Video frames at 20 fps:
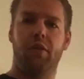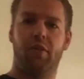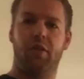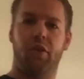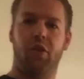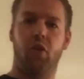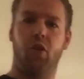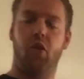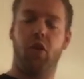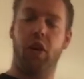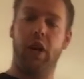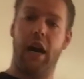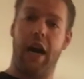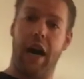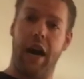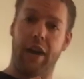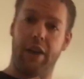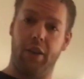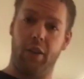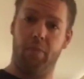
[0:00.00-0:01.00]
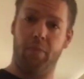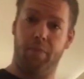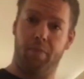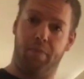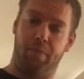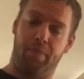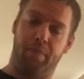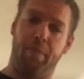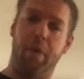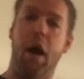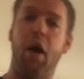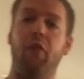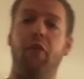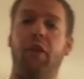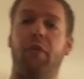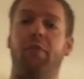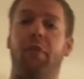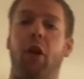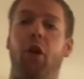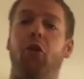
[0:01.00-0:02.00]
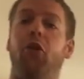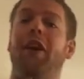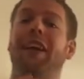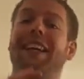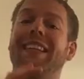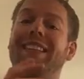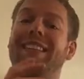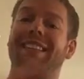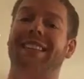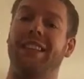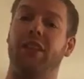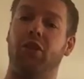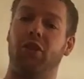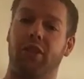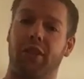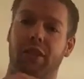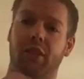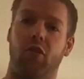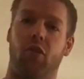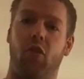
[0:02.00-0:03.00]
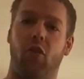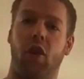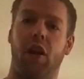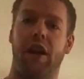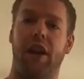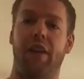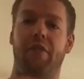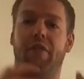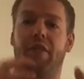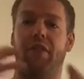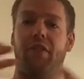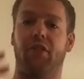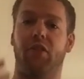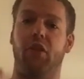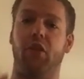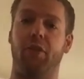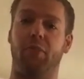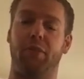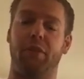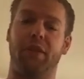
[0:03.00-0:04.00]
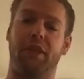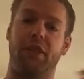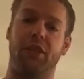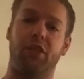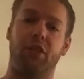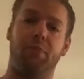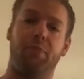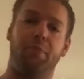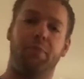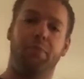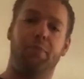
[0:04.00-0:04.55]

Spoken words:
your pelvic bone is tilted, or if it's good position,